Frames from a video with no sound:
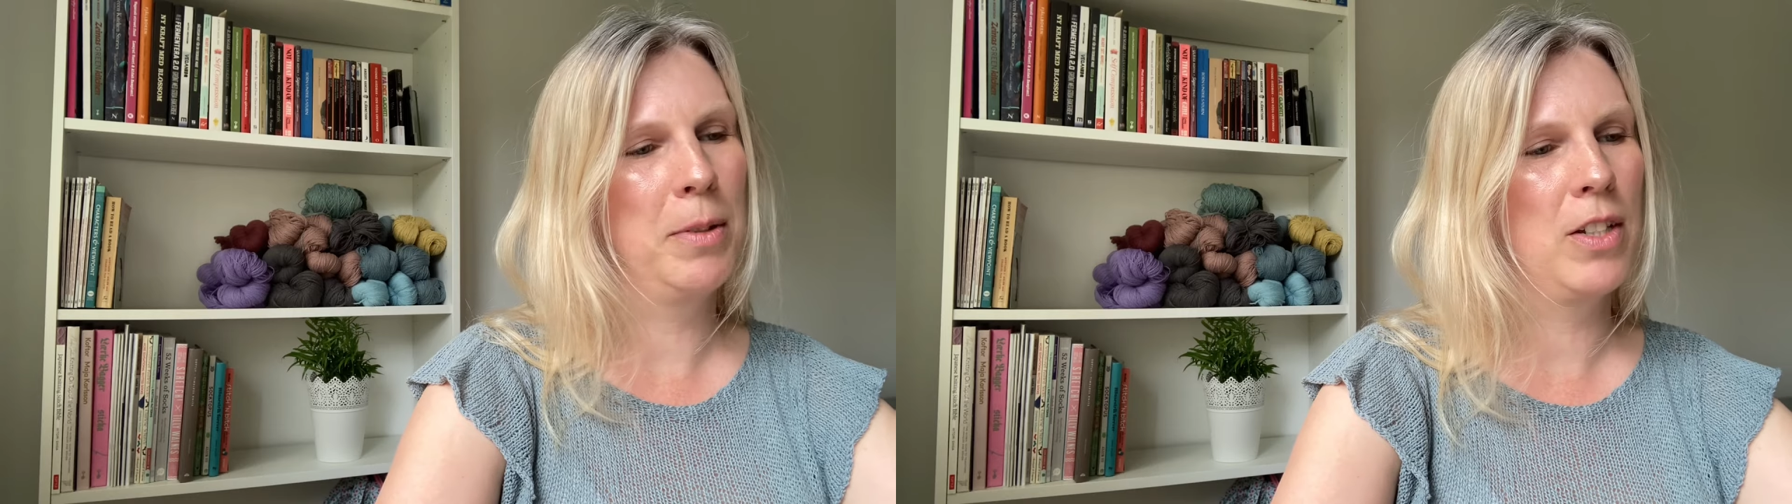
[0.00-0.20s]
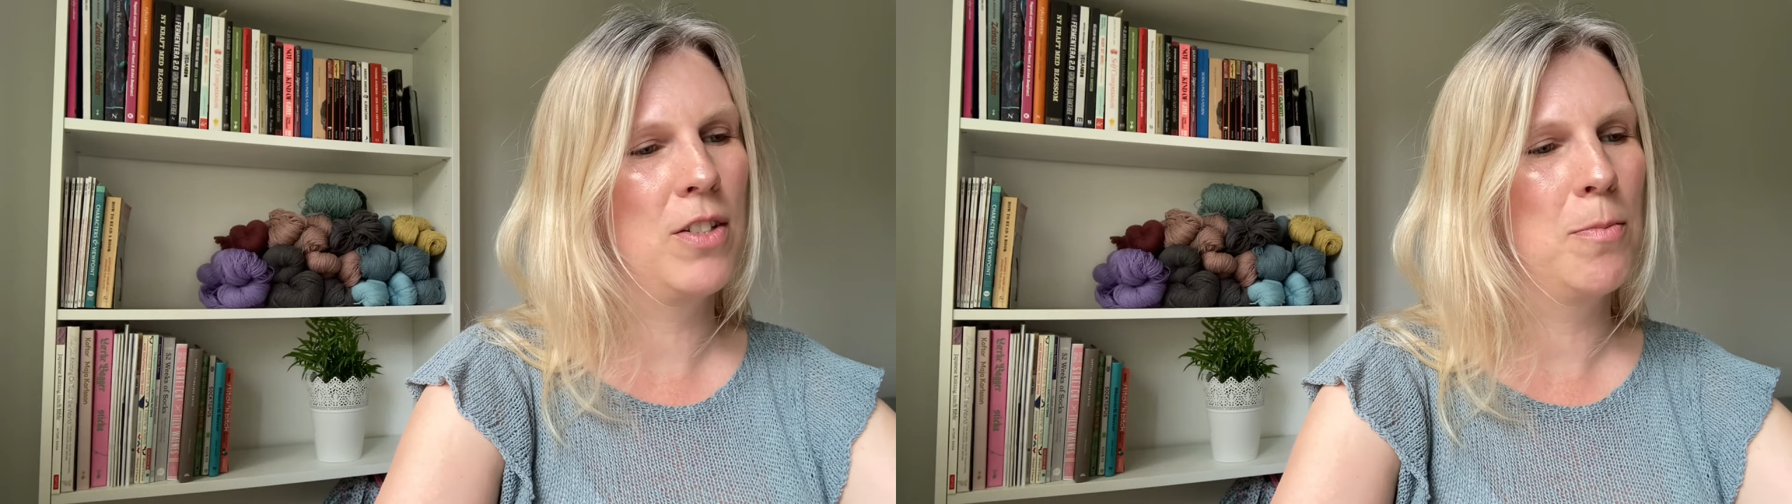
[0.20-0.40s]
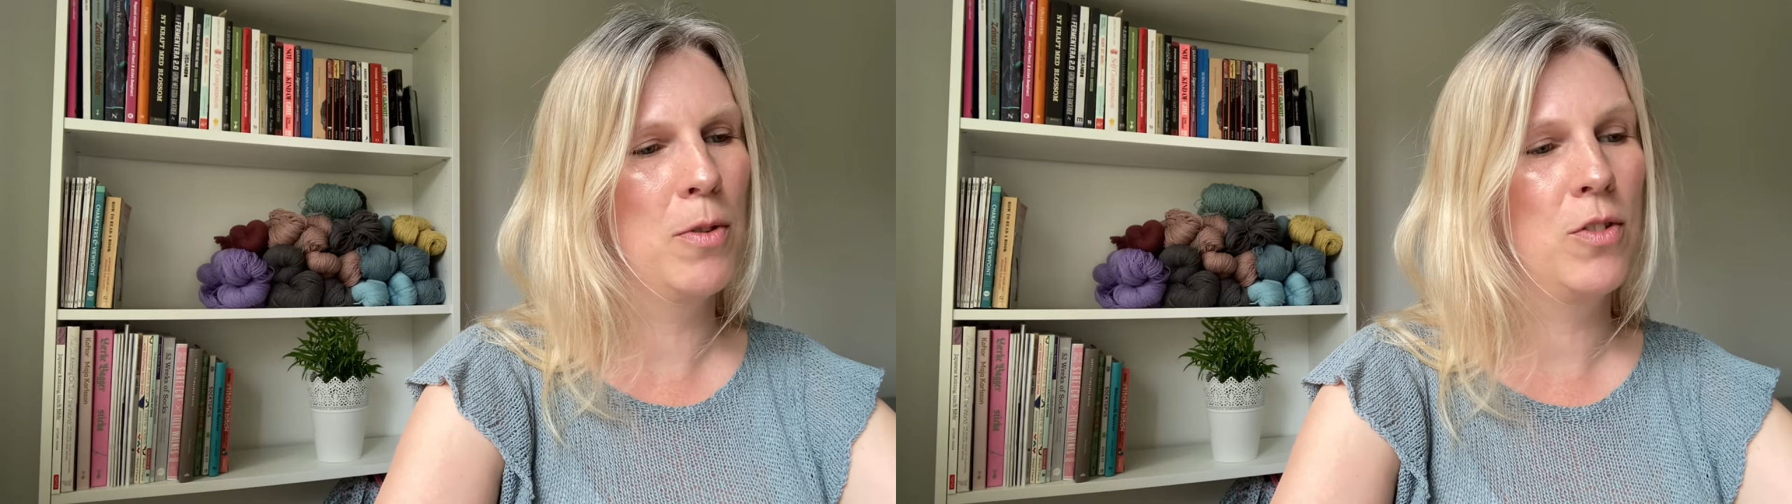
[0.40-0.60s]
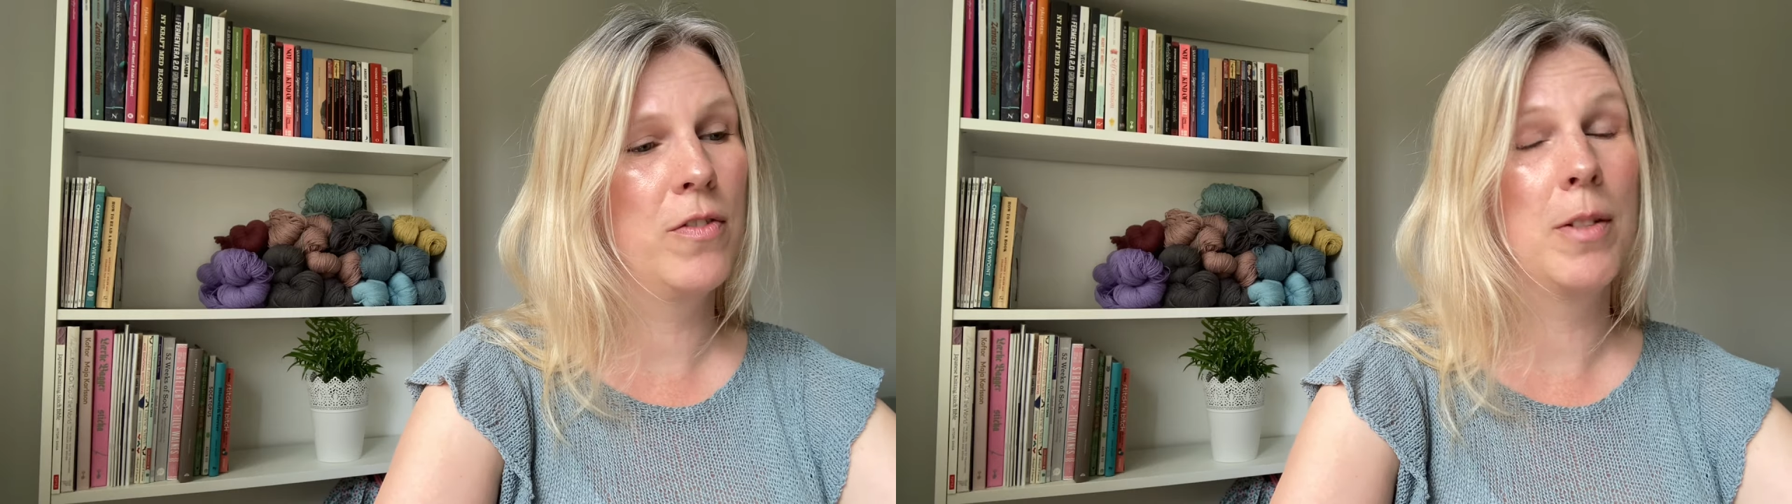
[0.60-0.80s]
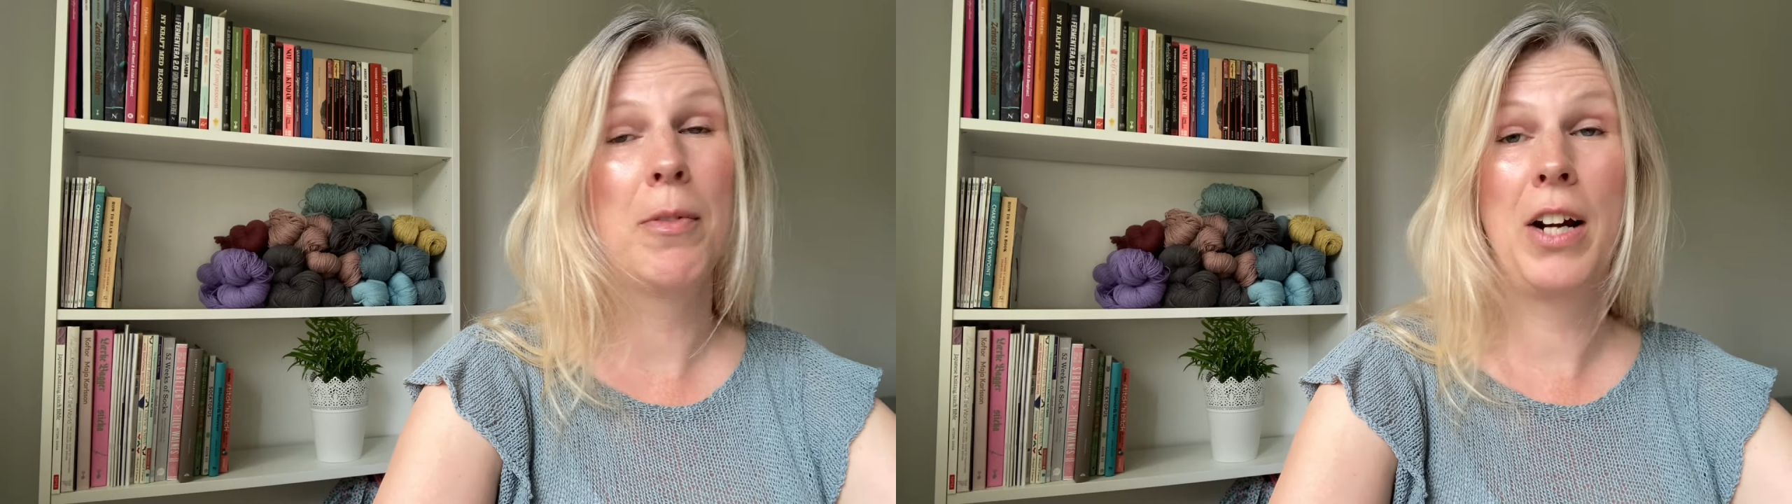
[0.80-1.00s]
because most
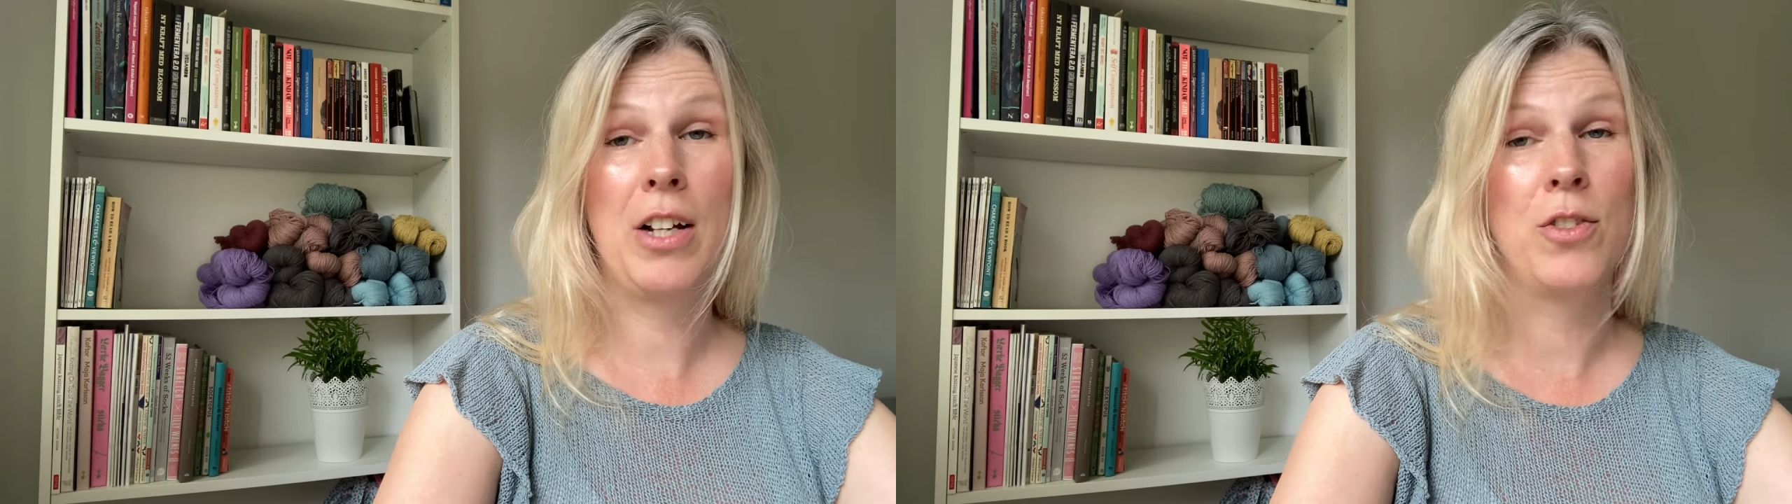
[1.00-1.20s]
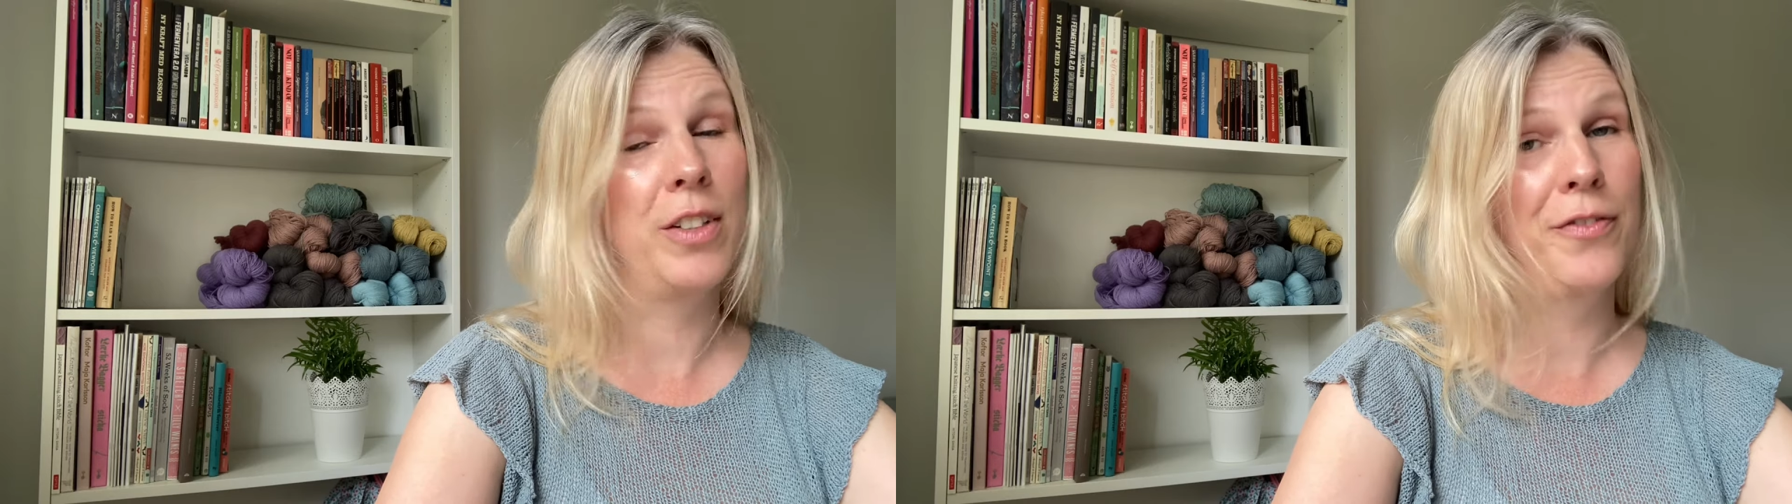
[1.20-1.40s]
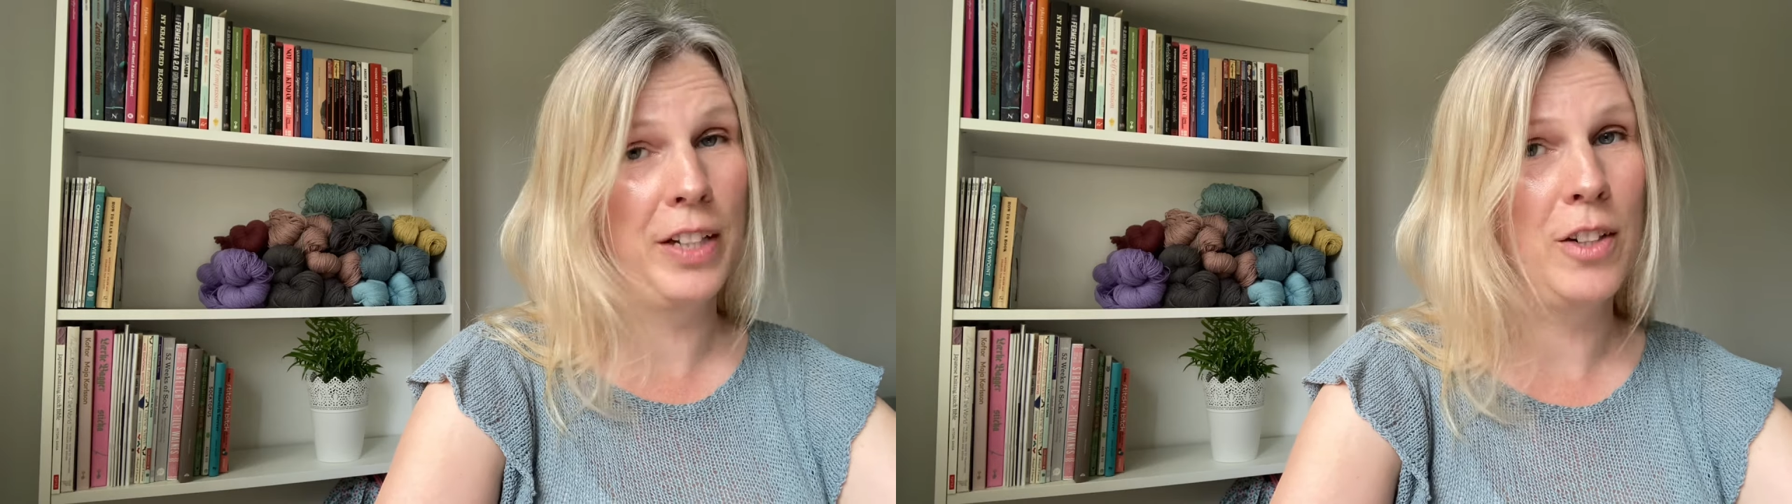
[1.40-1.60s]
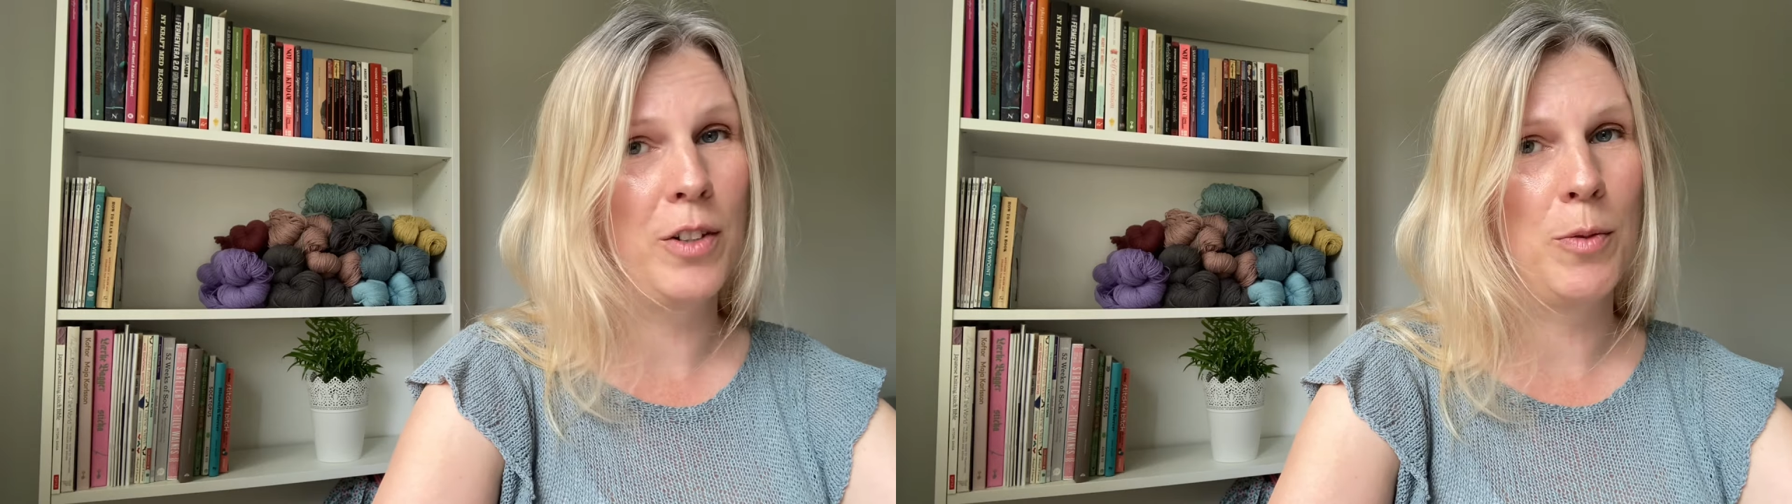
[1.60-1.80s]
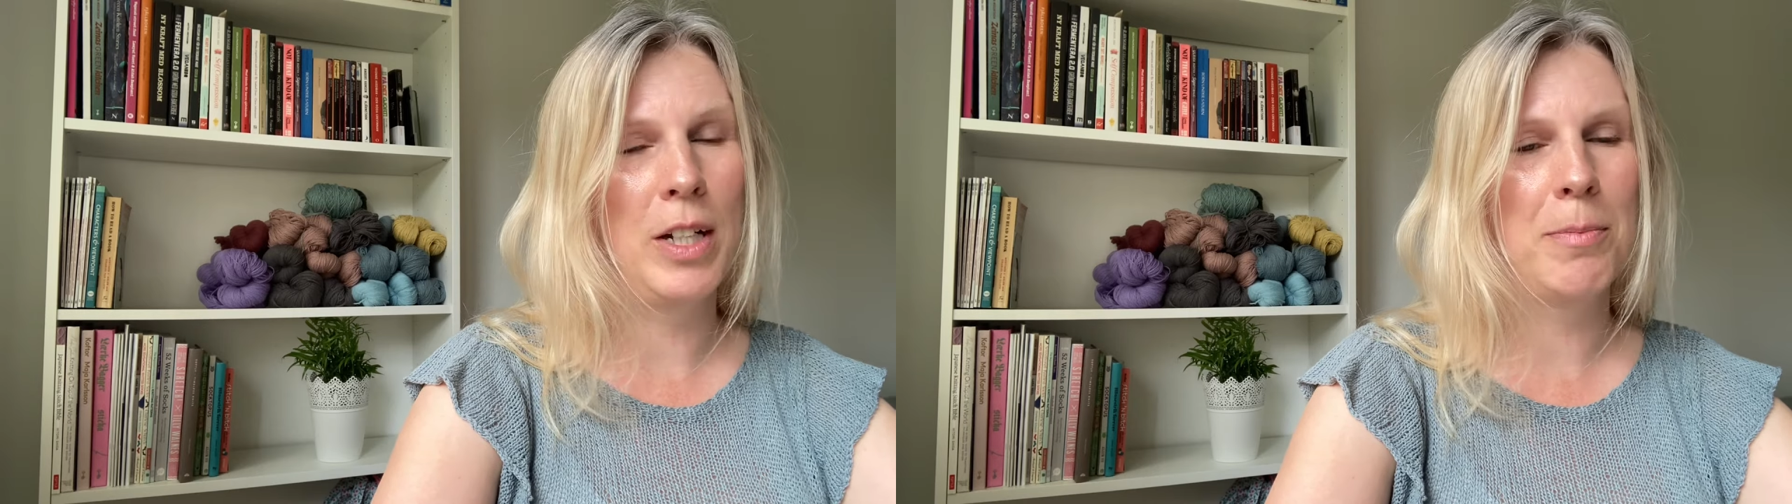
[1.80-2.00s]
of them are actually
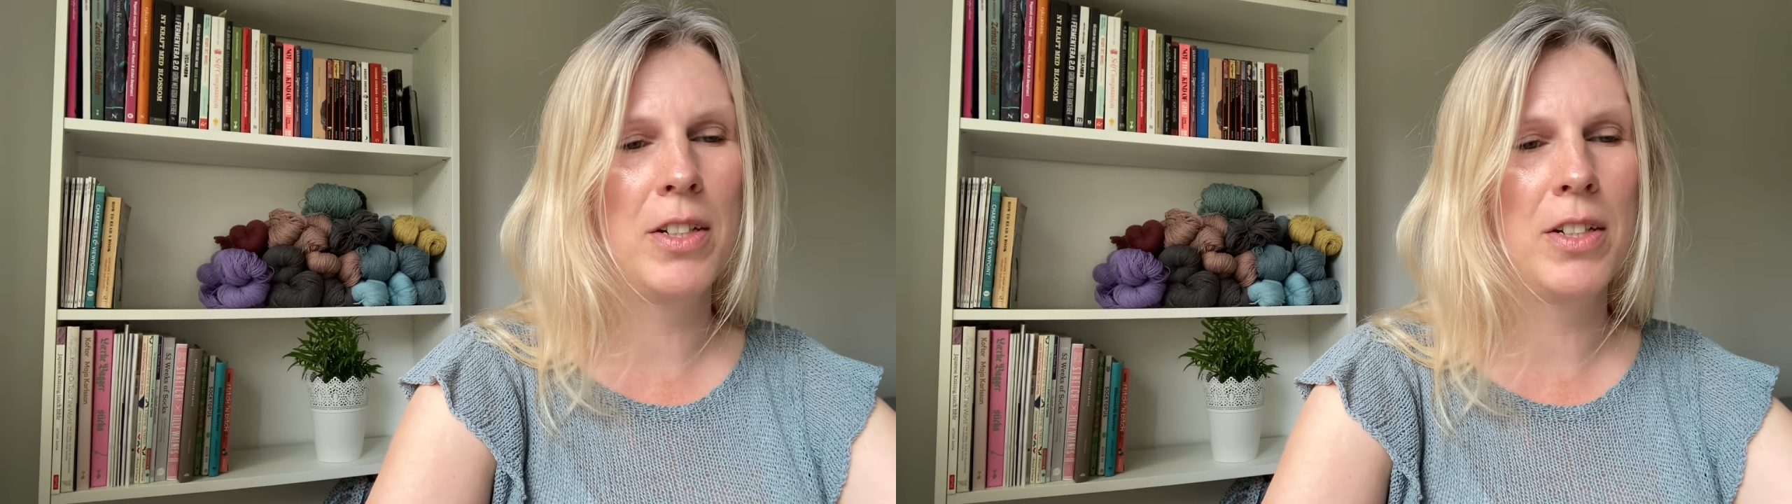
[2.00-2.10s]
fingering weight,